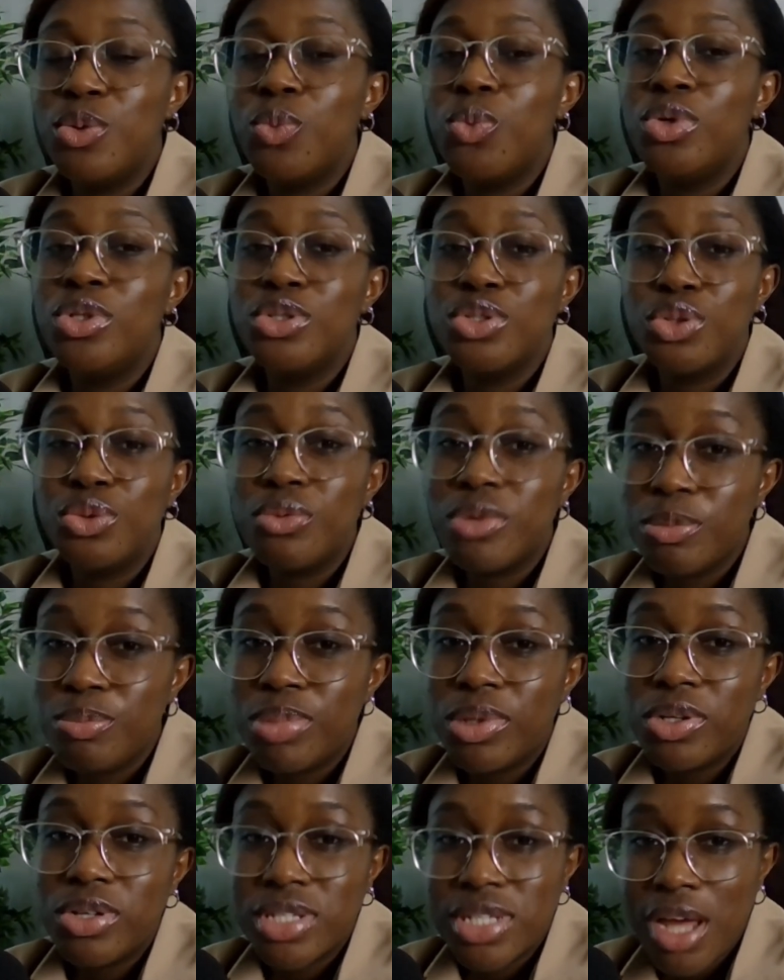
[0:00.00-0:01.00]
a 1 to 3
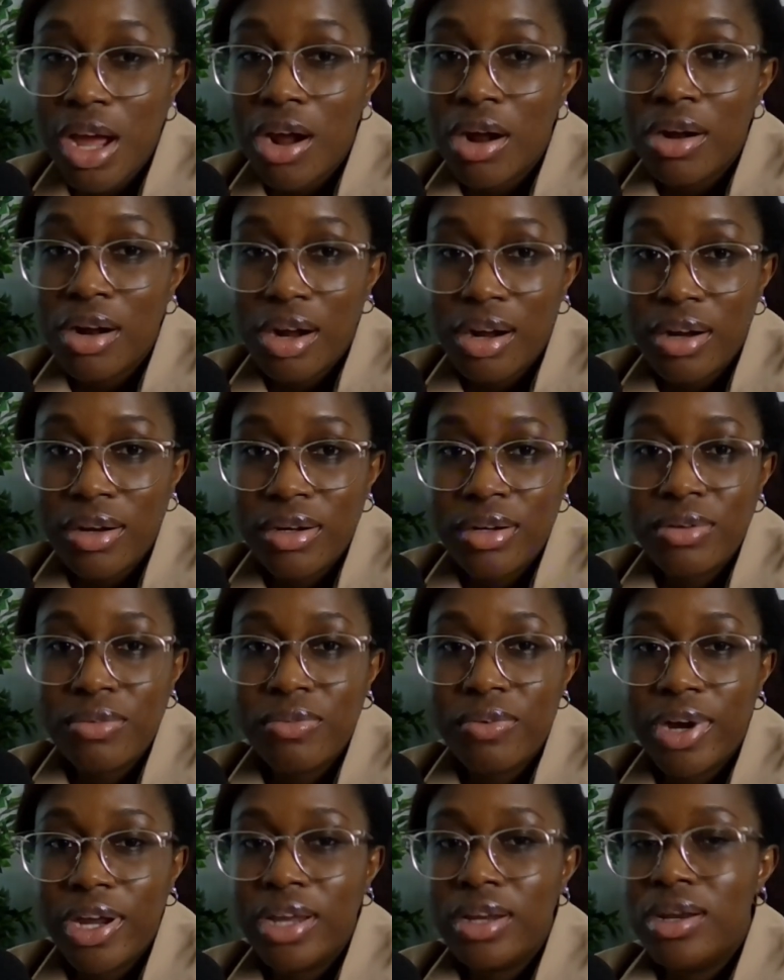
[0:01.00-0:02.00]
plus RR,
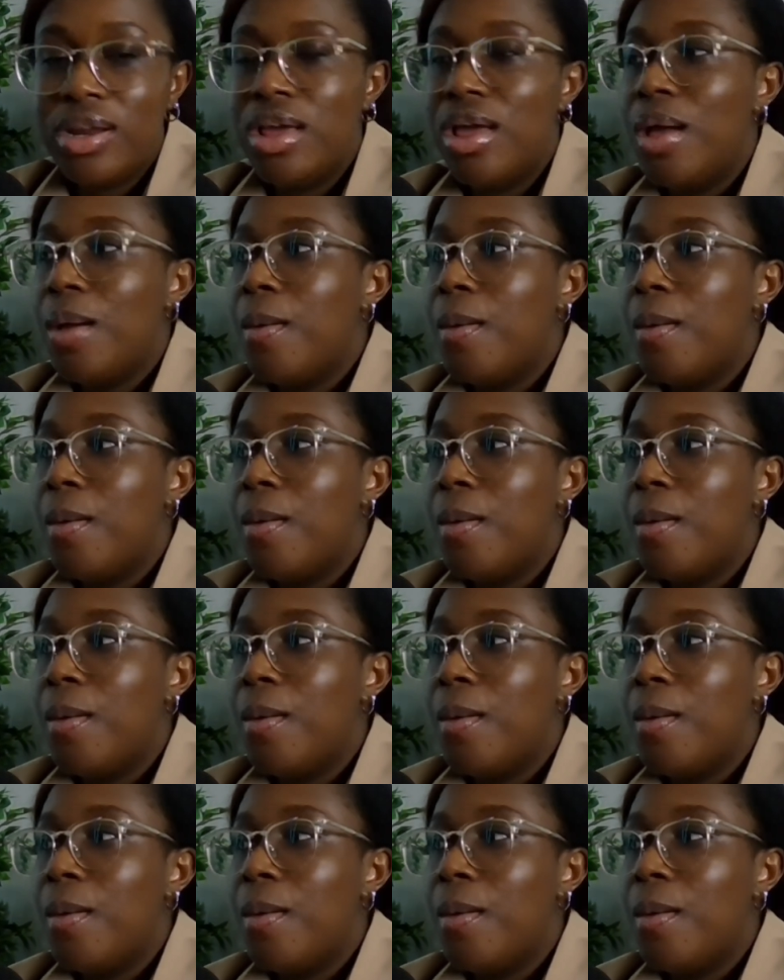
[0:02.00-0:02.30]
right?